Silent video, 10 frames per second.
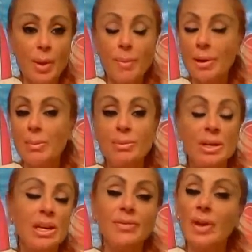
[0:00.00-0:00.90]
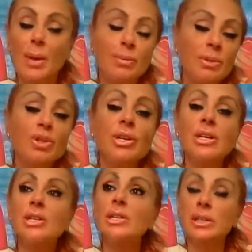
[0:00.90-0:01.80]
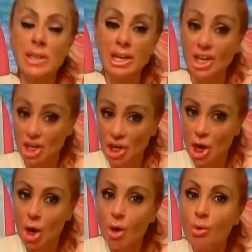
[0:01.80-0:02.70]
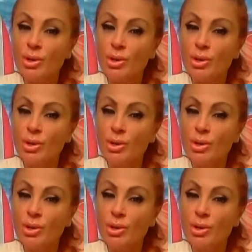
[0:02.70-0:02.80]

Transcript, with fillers: But I'm giving, I'm learning to let it go.